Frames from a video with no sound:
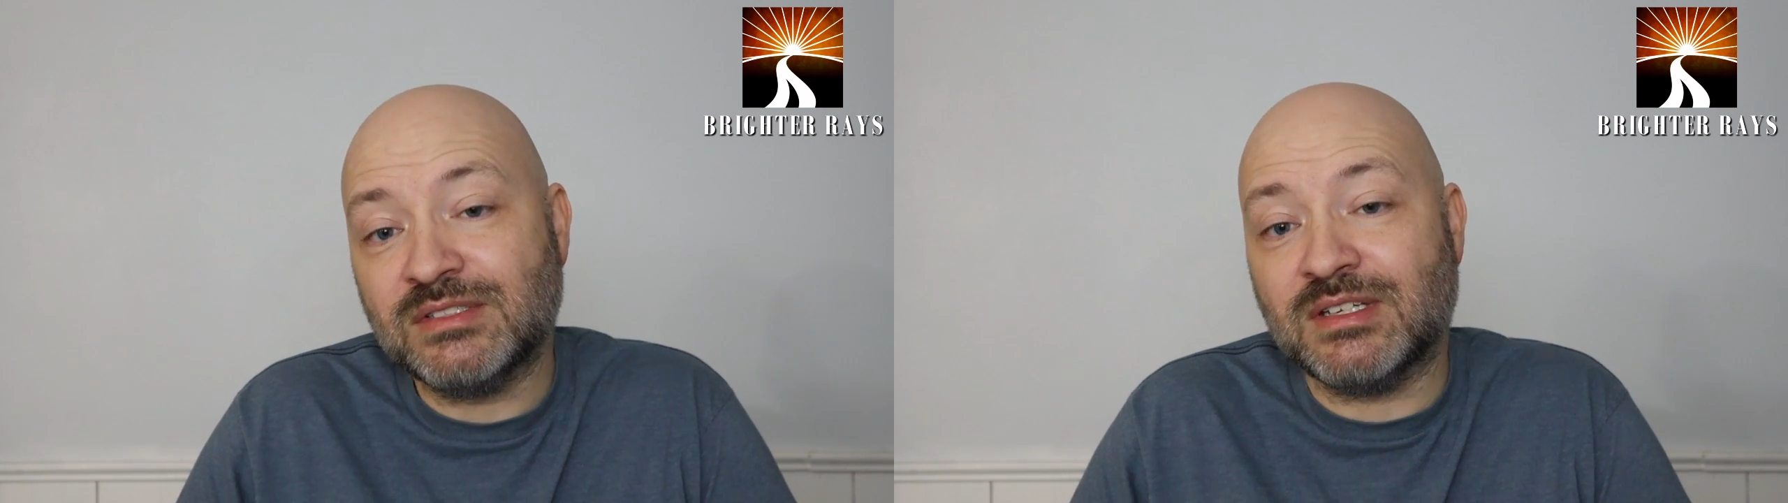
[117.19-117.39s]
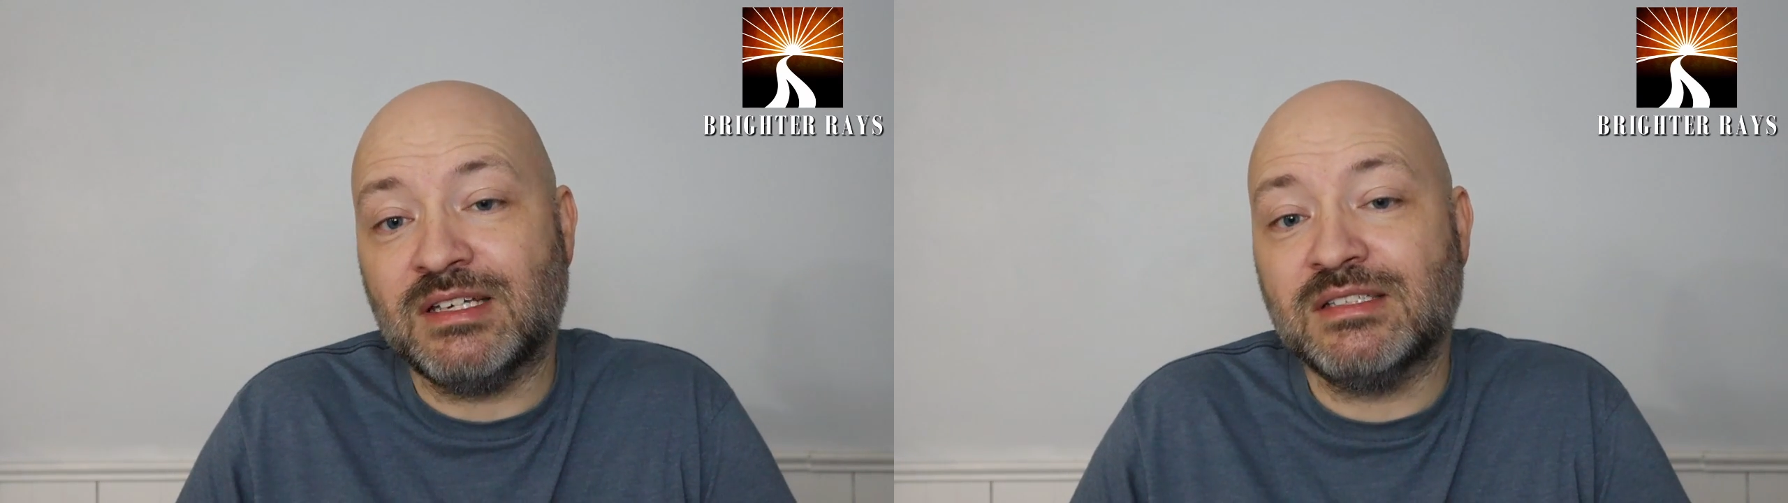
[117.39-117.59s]

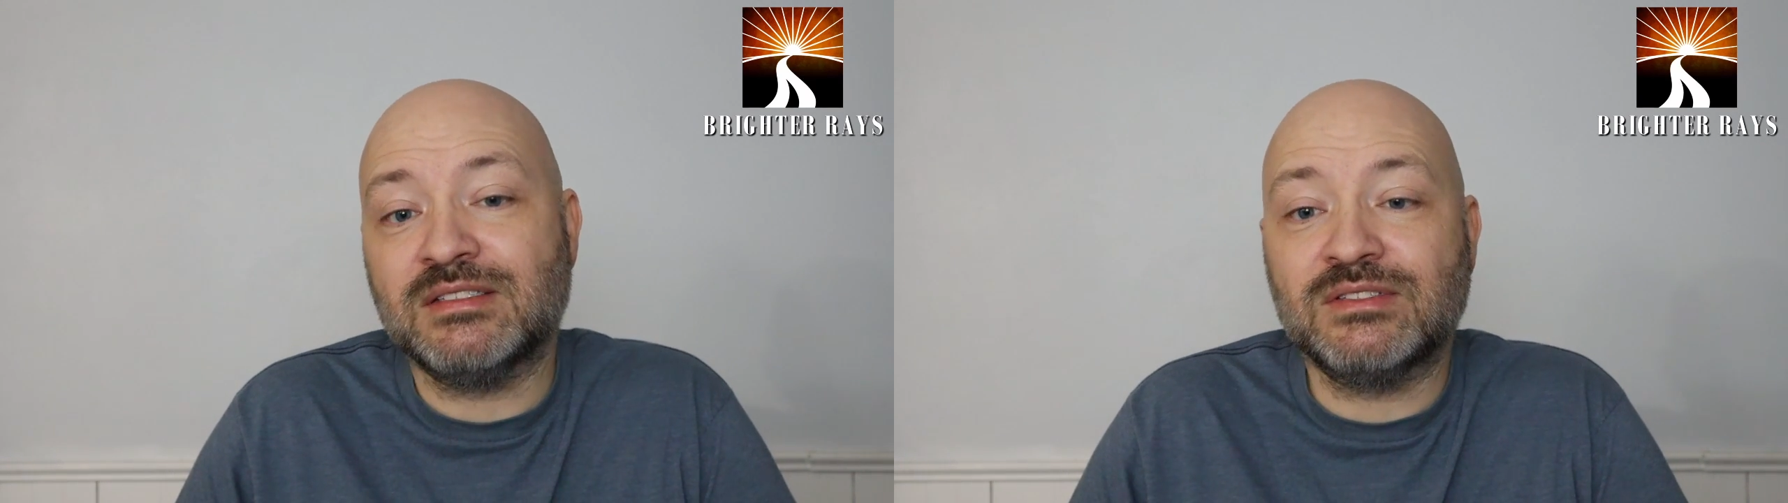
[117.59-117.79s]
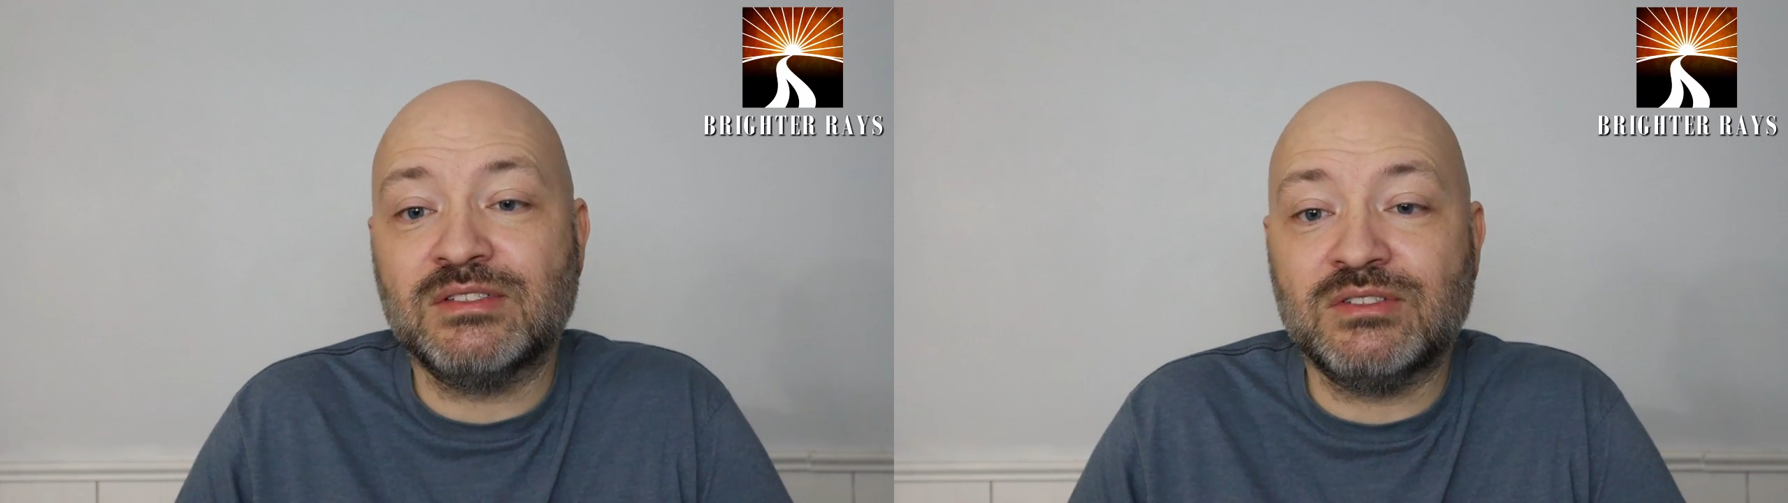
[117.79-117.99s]
this
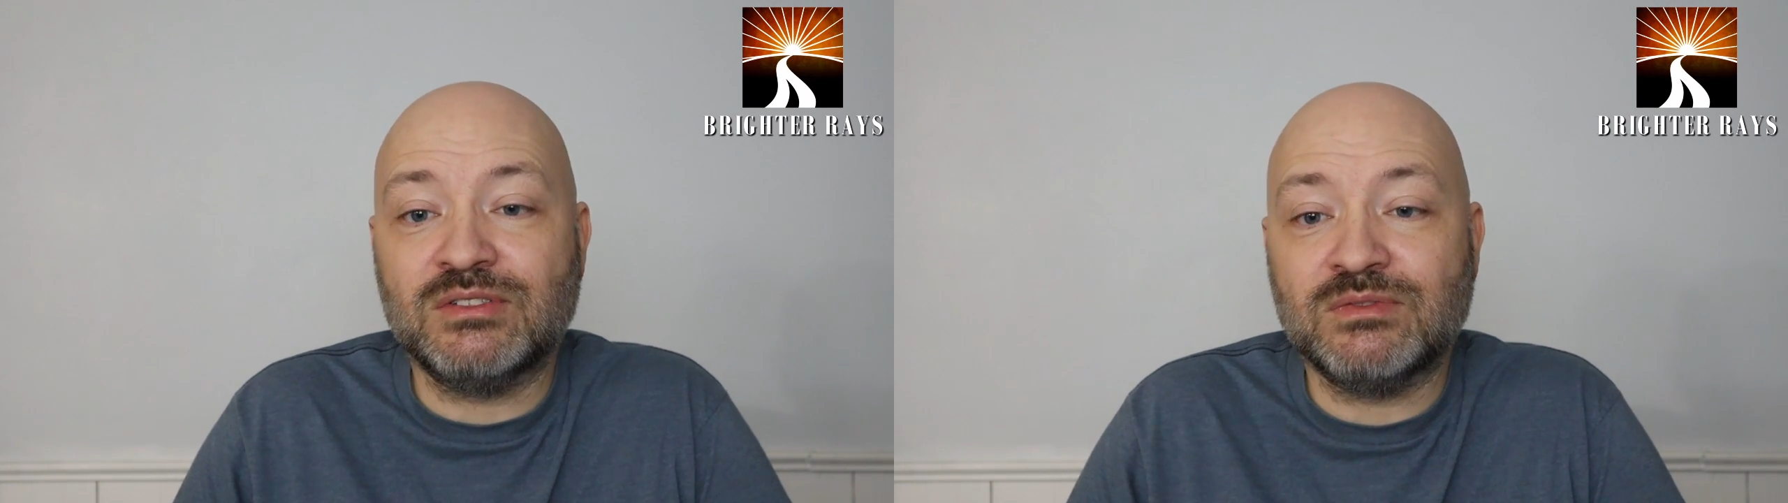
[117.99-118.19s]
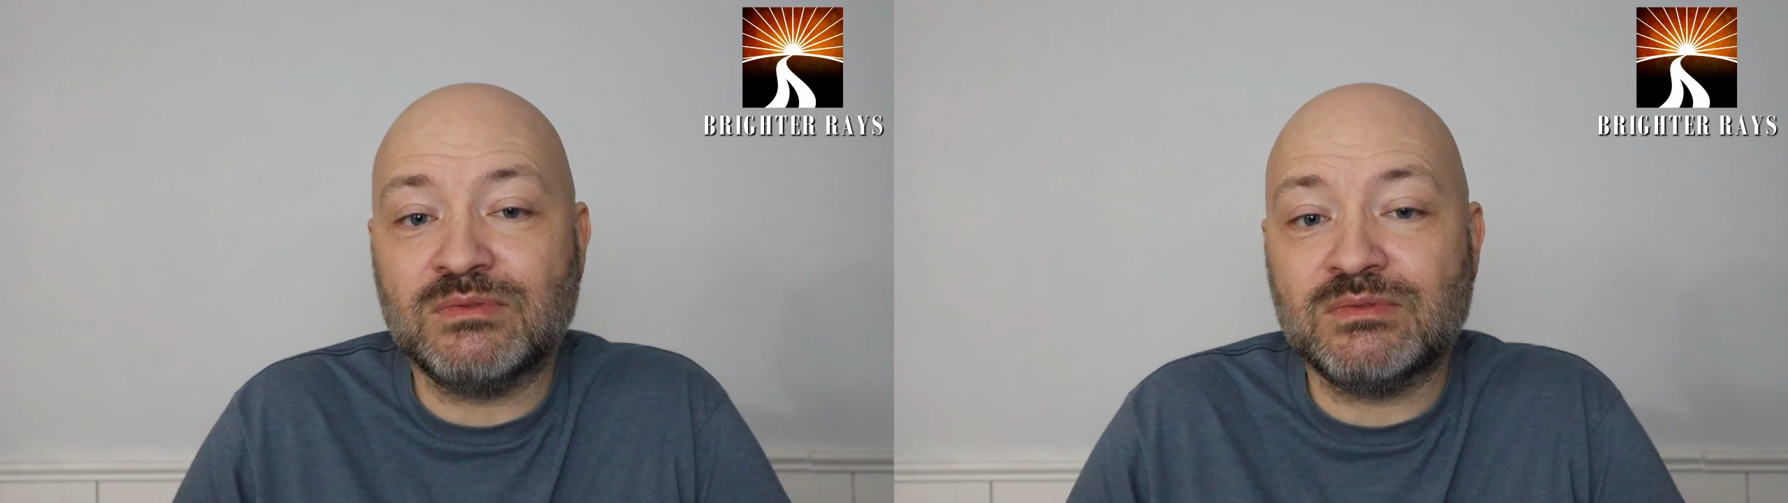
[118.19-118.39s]
case is to
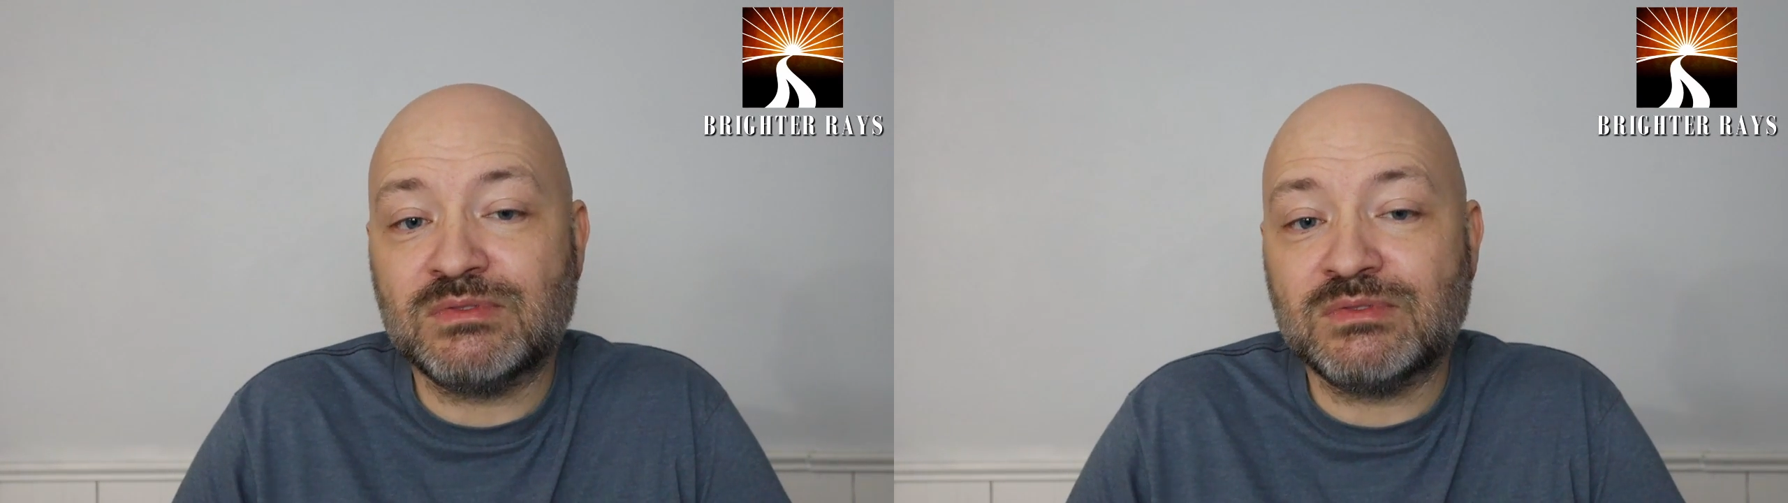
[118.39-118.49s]
de-